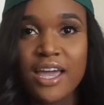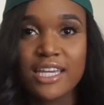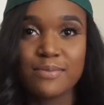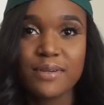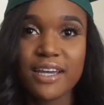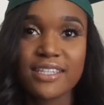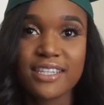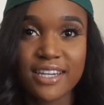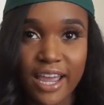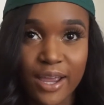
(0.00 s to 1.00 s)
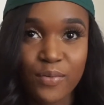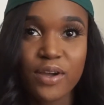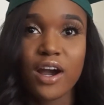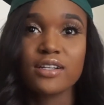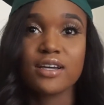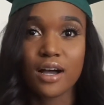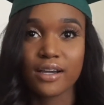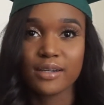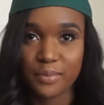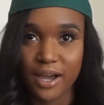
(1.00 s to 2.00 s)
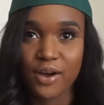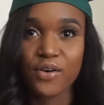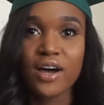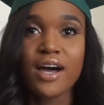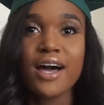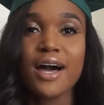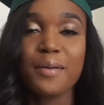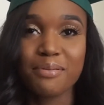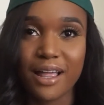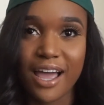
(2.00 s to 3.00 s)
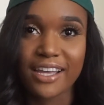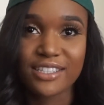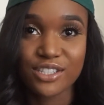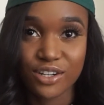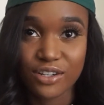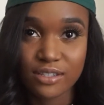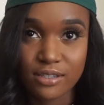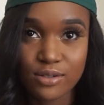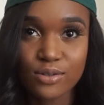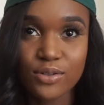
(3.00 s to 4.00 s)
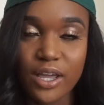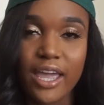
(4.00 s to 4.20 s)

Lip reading: It's because today we are talking about applying to nursing school,